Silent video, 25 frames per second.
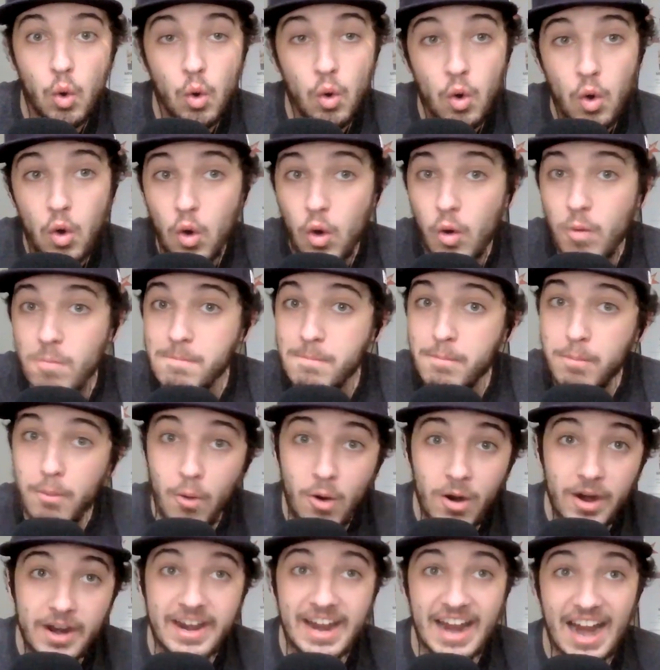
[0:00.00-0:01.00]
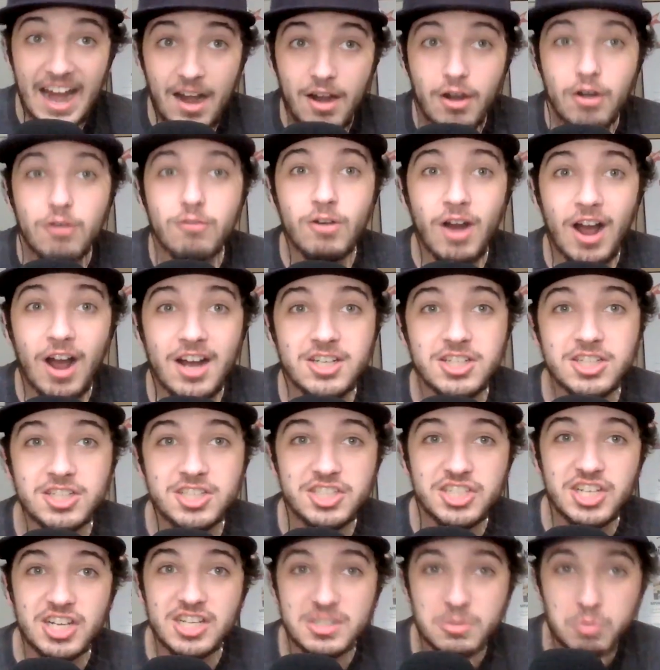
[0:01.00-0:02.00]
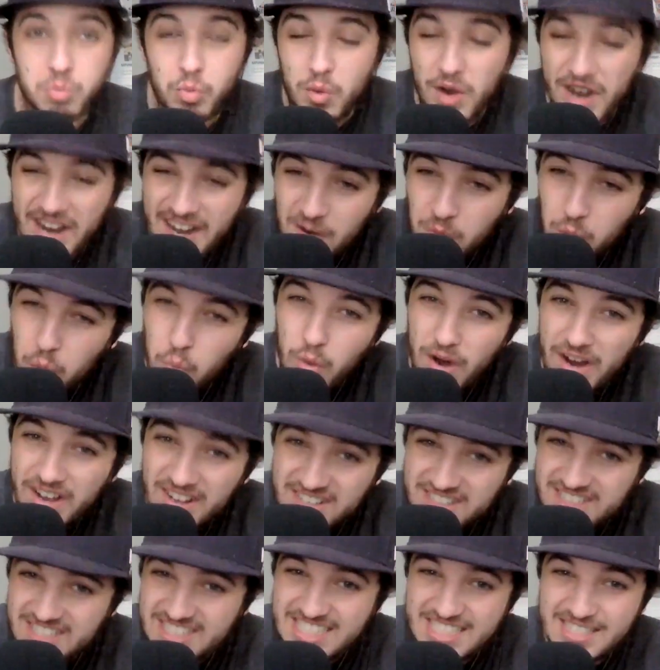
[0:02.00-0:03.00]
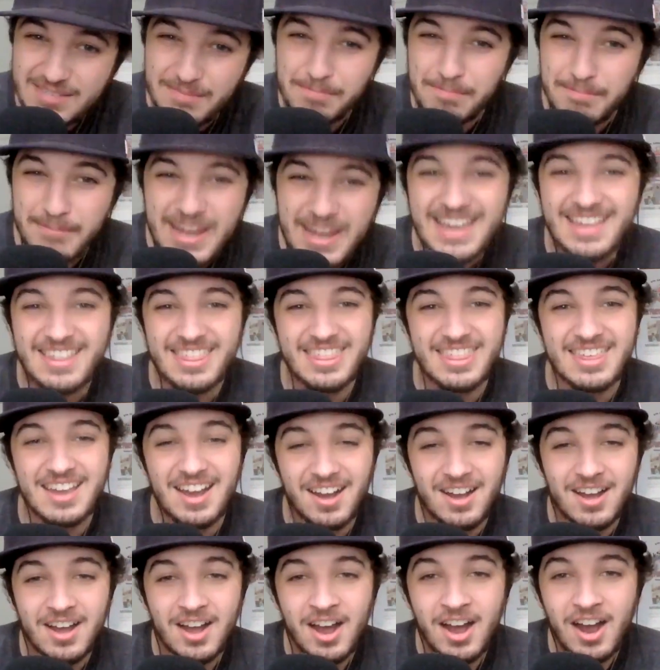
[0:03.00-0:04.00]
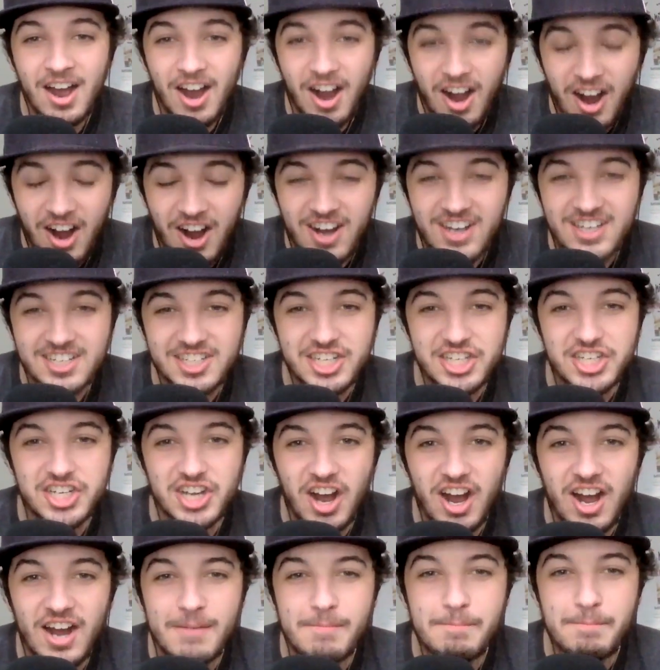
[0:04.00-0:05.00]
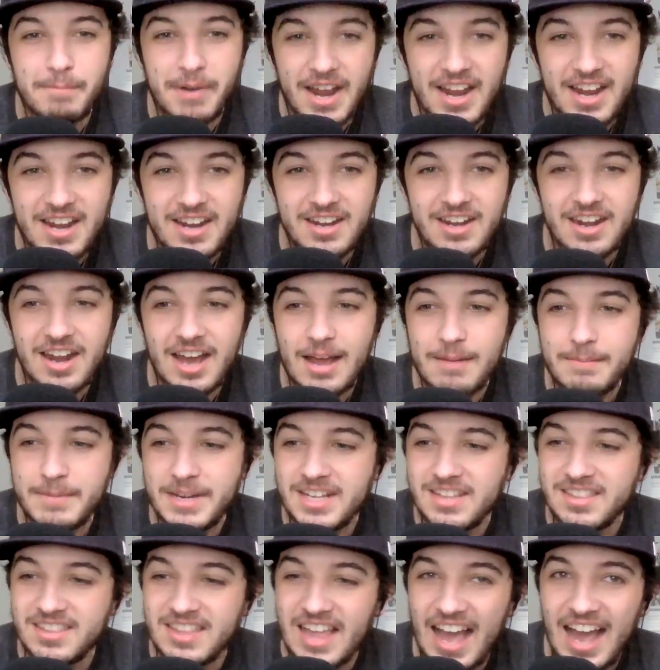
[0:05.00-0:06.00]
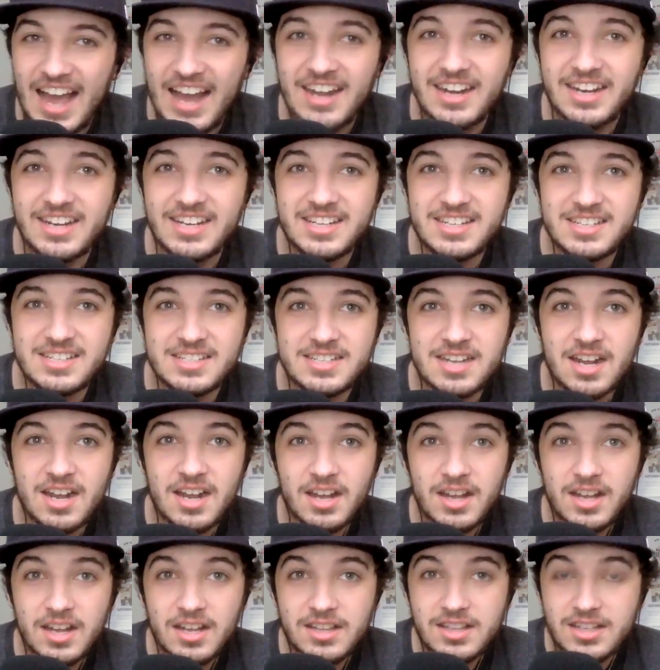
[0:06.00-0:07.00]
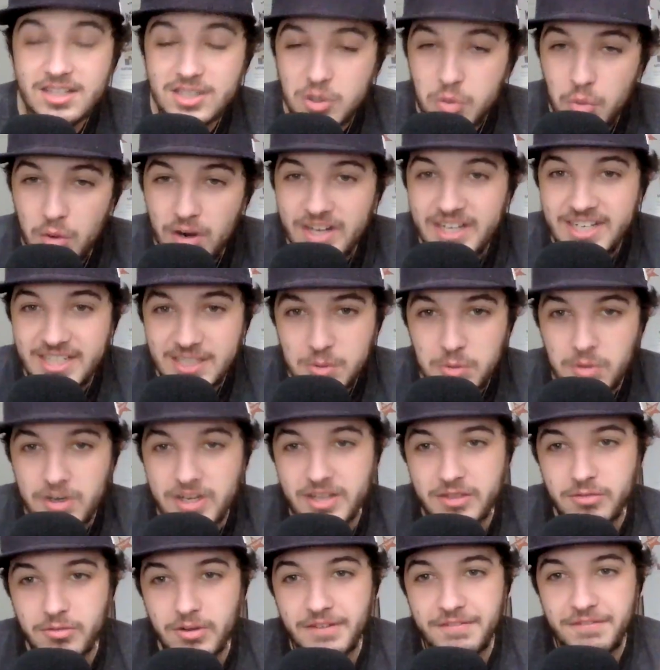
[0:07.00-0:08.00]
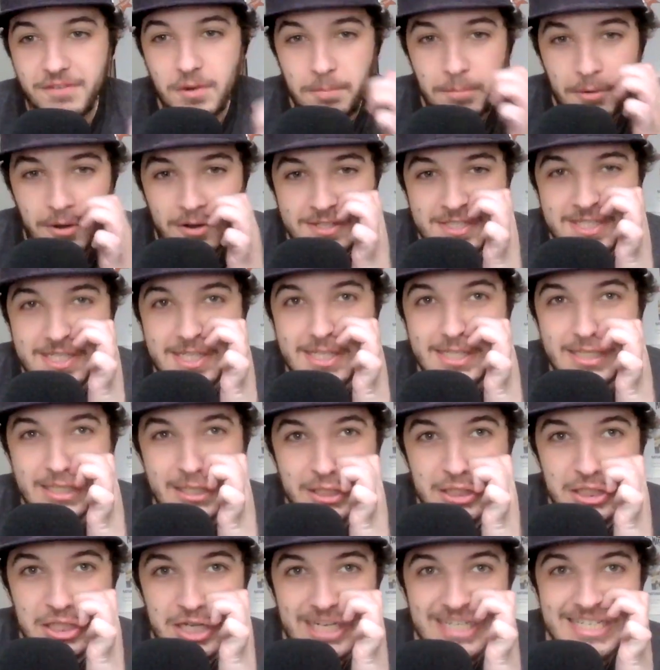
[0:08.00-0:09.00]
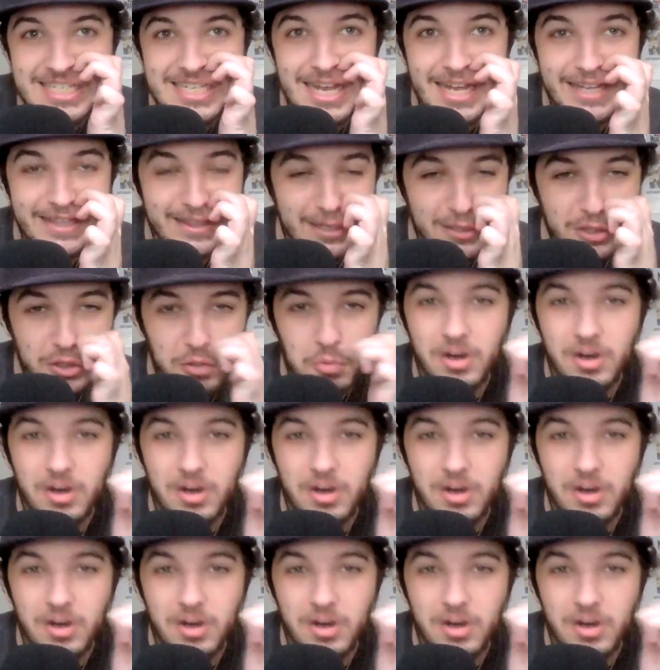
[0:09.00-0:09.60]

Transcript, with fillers: Oh boy, Aaron Rodgers just went Will Smith on Sean Payton. I mean, that is the 2023 football season, just like the